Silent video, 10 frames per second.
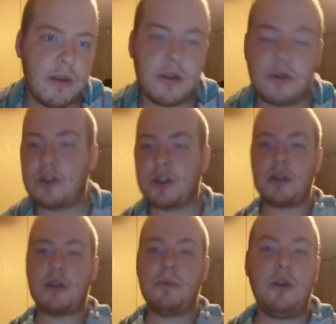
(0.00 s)
Others
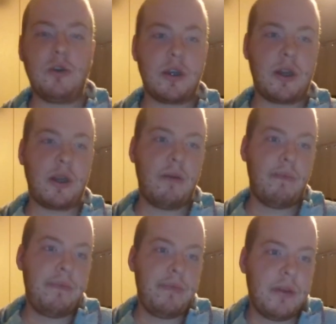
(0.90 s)
thought the music
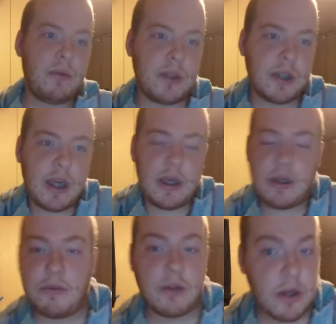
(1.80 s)
was
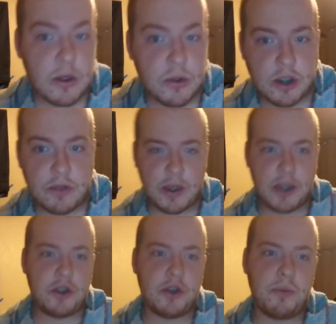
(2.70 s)
that of the ghosts of
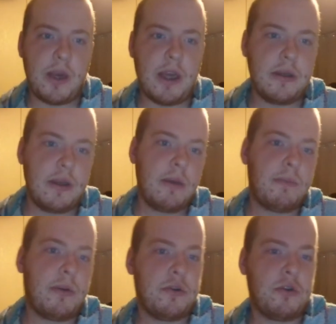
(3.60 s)
ancient men,
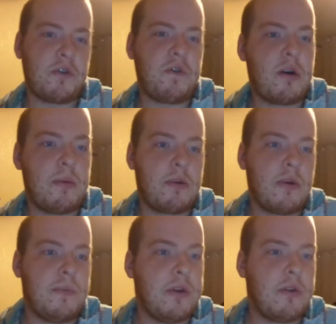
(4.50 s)
but it was far
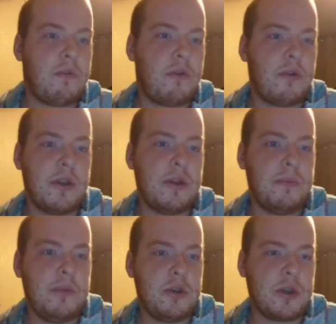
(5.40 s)
more beautiful than the
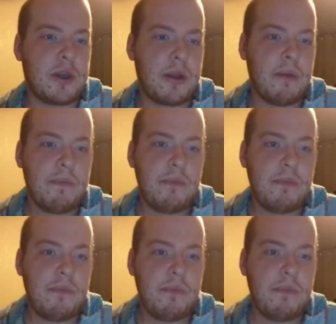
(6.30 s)
music